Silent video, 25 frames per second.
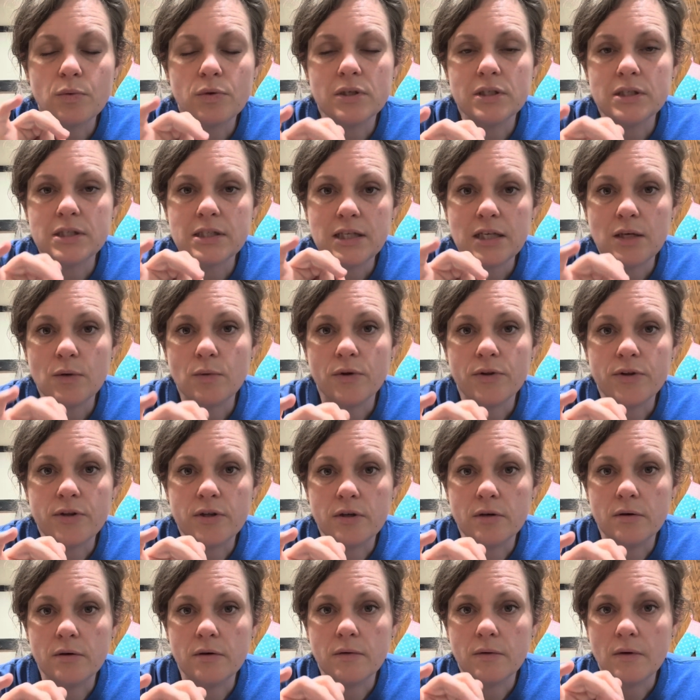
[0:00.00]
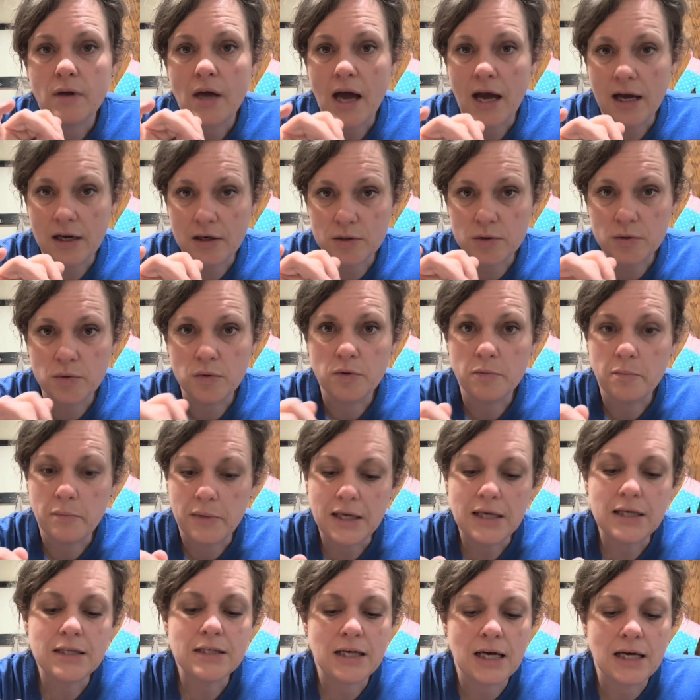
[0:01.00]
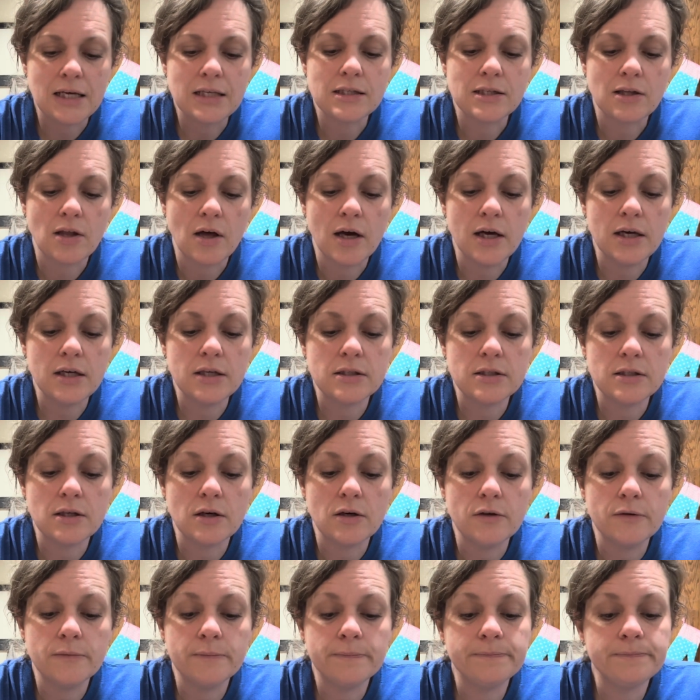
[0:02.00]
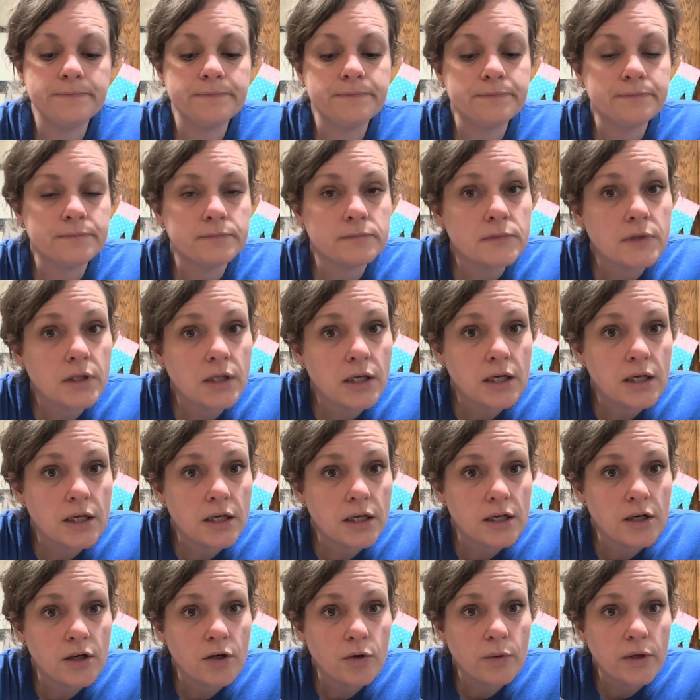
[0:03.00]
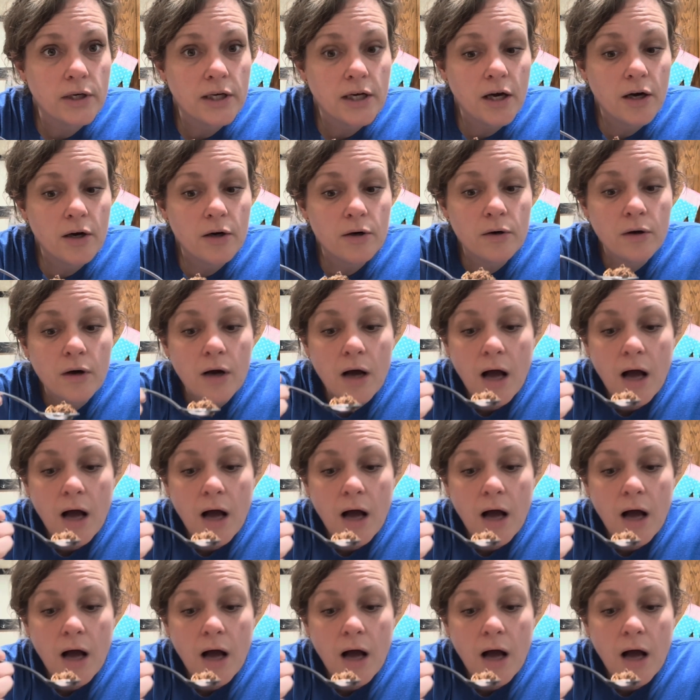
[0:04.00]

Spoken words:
to see what the actual meat tastes like. So here we go.